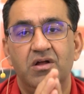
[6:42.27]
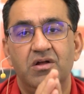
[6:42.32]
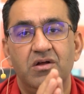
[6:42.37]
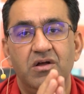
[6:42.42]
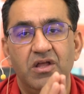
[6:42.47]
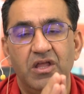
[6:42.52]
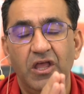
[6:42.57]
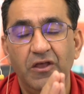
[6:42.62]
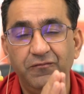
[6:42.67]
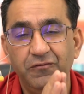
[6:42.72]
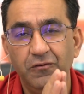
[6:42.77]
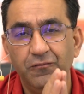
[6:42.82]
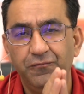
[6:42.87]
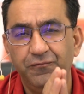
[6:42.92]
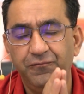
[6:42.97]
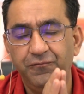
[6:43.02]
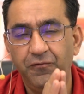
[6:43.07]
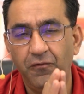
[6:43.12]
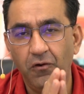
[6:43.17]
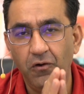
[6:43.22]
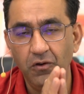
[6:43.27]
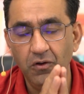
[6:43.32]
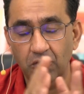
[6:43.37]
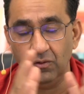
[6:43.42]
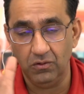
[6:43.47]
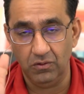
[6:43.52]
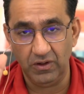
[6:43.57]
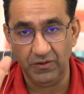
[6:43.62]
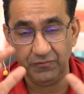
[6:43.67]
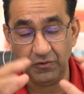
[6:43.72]
If you
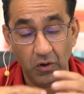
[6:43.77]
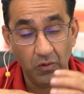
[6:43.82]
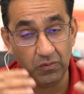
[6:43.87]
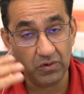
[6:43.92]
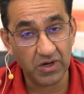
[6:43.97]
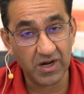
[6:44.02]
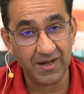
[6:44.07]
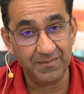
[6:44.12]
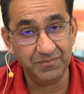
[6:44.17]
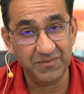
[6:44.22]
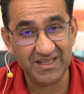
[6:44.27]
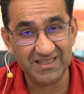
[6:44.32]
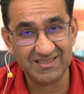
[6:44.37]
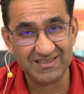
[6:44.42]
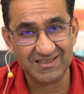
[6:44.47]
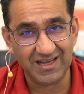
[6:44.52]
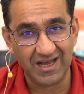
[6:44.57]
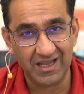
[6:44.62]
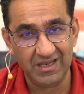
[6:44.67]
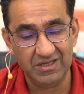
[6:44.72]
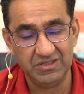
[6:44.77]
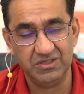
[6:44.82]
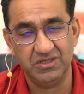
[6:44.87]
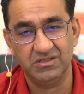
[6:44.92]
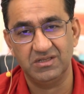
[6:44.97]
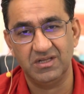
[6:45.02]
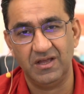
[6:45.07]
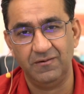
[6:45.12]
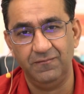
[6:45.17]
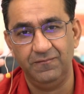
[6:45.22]
overcome these
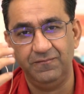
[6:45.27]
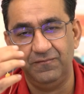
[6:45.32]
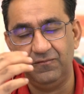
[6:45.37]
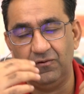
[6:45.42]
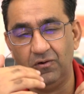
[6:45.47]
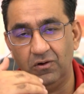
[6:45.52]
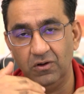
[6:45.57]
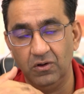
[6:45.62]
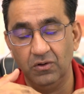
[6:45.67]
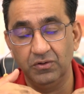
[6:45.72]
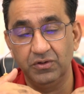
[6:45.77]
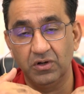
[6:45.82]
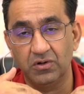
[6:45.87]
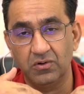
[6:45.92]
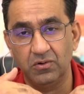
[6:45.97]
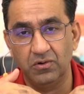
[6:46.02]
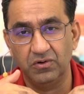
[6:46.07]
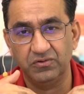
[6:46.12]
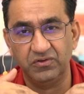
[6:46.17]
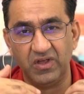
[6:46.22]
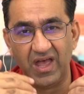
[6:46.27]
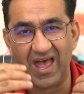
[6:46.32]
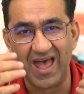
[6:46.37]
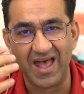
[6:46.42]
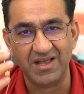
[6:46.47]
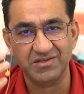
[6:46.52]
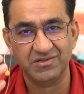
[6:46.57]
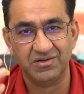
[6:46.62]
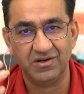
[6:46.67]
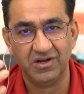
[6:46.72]
challenges and follow the course
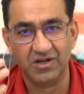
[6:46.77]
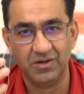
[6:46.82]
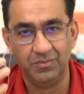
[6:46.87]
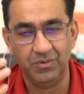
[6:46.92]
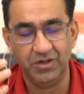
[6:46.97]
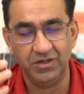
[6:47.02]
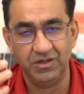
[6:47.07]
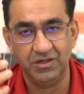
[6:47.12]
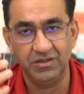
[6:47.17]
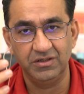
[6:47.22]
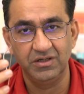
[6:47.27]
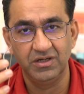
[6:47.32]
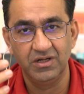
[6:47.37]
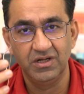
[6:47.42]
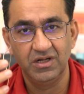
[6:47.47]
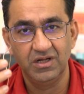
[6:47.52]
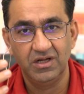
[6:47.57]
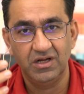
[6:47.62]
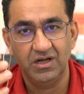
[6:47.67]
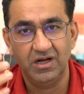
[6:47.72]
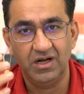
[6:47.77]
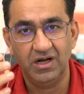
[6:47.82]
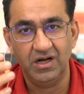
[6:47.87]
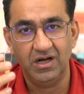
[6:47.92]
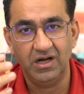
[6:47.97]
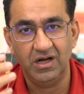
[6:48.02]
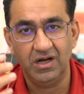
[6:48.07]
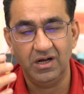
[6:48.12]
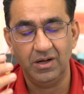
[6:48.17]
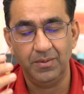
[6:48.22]
as recommended
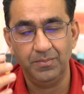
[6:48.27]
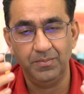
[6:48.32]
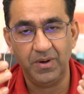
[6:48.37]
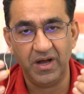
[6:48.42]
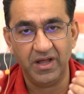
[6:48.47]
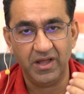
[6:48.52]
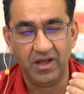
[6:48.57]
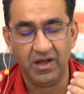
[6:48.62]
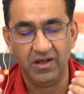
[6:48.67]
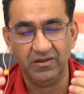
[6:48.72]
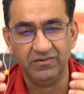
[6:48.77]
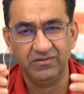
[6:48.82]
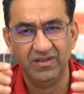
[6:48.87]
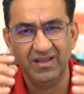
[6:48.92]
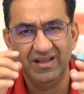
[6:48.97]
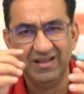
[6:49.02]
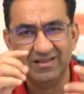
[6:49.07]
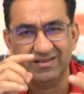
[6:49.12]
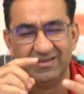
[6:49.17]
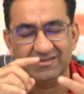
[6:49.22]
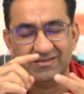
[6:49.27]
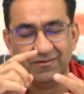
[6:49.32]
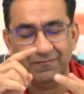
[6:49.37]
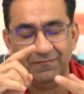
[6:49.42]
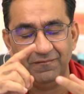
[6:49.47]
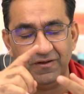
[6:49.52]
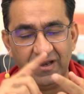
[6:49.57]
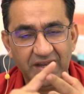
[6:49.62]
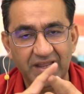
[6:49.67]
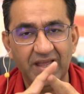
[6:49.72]
by us, there's a
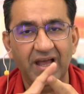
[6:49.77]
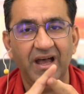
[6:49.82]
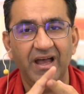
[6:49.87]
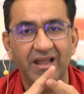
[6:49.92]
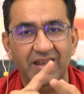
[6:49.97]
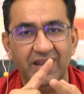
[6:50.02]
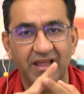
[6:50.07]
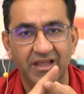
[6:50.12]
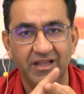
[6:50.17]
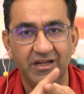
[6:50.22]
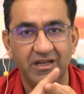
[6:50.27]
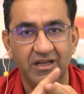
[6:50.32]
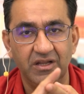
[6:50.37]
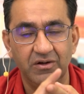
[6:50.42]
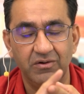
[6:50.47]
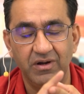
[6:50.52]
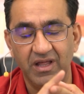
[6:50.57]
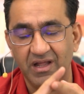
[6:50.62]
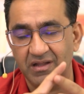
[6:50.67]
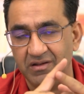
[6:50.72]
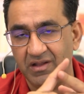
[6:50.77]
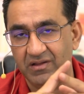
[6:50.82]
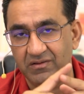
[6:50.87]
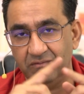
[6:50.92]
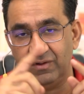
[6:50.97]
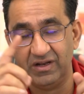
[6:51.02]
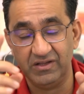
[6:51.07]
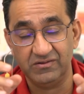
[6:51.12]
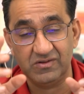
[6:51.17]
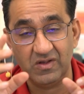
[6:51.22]
very high likelihood, and
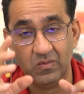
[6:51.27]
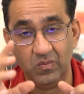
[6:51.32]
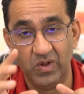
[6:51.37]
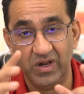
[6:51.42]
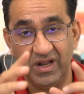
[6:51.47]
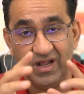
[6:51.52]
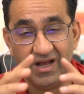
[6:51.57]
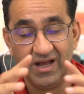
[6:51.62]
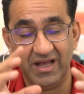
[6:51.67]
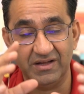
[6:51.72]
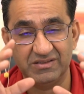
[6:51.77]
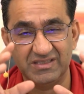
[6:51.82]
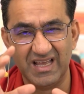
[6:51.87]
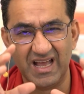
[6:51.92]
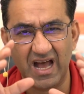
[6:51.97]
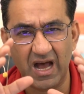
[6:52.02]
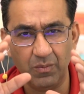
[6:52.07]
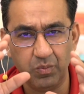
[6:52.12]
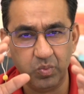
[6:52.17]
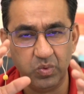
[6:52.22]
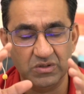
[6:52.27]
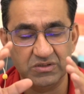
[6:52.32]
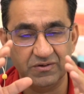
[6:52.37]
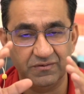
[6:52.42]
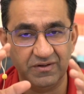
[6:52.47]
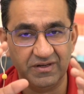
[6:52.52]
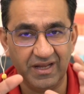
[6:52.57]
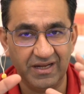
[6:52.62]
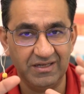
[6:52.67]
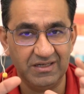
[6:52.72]
when I say very high, I'd say upwards of
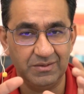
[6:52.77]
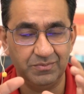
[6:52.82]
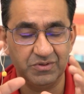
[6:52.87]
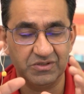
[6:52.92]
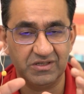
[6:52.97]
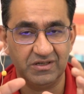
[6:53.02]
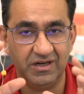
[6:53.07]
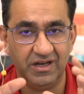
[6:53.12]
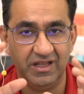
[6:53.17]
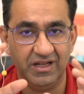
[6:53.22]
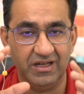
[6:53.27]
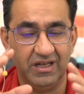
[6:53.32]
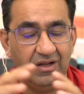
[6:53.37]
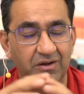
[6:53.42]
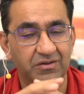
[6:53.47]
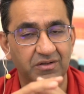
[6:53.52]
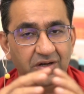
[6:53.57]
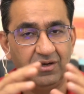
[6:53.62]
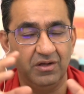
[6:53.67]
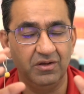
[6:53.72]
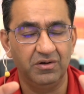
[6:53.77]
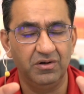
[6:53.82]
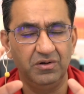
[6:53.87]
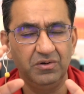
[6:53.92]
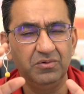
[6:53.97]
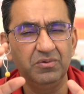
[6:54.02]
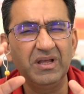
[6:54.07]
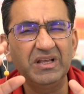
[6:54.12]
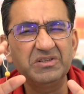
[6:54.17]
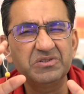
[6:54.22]
a 90% likelihood that you're going to
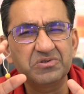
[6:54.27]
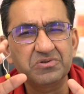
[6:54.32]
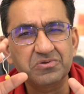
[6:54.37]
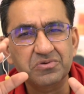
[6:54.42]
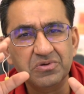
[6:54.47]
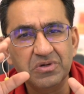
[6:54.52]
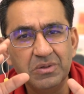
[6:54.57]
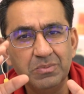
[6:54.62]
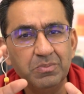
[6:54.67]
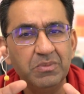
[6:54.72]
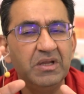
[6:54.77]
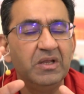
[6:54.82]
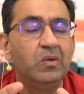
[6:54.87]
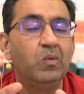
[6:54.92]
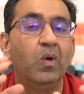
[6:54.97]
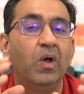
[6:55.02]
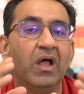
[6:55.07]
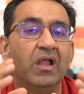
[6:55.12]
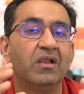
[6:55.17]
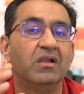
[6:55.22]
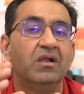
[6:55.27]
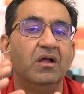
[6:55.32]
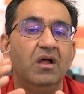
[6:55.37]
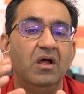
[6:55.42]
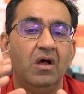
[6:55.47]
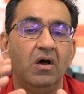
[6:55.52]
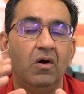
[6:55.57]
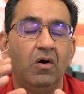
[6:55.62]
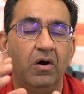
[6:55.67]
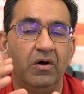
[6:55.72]
do extremely well
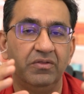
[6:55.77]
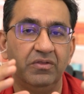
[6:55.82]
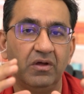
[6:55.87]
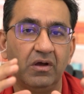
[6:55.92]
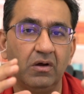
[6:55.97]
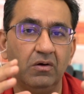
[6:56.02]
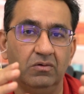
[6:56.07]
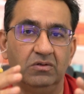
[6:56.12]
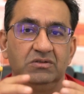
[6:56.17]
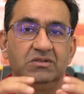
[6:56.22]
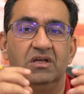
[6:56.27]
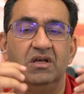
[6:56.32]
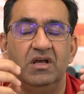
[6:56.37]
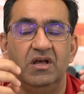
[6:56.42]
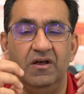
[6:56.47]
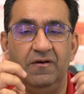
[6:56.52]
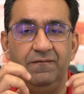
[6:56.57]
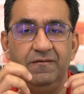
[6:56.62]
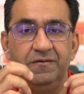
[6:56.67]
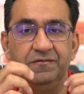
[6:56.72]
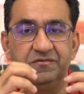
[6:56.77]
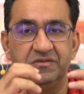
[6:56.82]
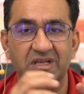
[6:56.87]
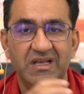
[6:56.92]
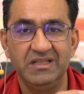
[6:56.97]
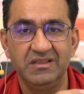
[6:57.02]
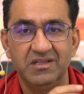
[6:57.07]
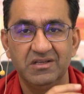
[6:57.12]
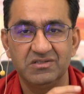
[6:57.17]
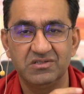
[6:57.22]
on the course. We've
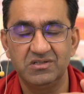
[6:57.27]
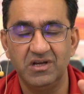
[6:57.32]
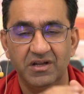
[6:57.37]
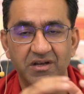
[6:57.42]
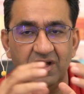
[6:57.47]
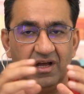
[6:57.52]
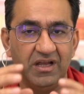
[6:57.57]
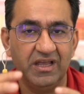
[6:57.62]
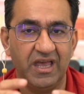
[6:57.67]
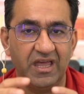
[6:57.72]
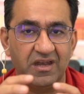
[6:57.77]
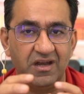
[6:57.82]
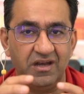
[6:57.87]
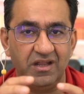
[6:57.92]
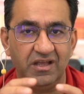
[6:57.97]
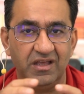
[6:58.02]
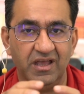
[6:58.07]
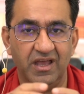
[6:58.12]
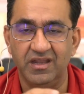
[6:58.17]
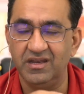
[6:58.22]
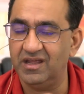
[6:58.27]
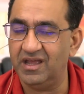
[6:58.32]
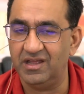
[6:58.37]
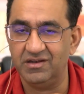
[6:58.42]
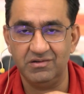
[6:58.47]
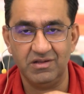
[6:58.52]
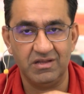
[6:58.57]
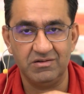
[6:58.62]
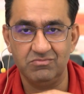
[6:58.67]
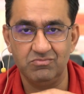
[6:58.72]
seen this done again and again,
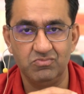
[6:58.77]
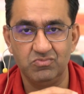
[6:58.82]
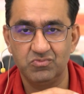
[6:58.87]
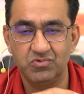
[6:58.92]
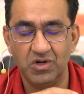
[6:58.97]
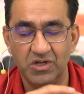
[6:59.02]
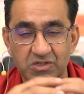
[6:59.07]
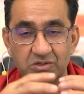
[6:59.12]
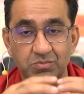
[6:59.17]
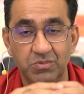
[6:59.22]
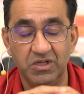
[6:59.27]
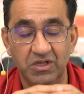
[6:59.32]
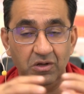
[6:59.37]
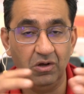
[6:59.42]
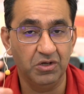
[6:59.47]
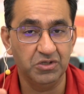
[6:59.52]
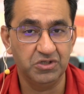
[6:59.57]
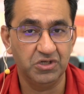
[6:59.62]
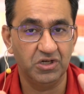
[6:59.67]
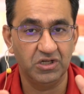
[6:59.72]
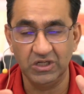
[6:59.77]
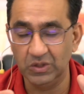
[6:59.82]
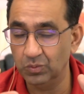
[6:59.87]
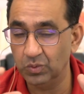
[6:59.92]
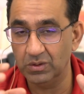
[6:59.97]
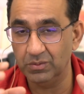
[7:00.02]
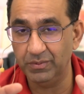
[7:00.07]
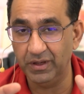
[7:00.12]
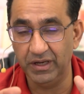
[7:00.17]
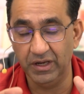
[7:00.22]
and trust me, your journey
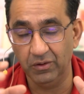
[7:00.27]
will be no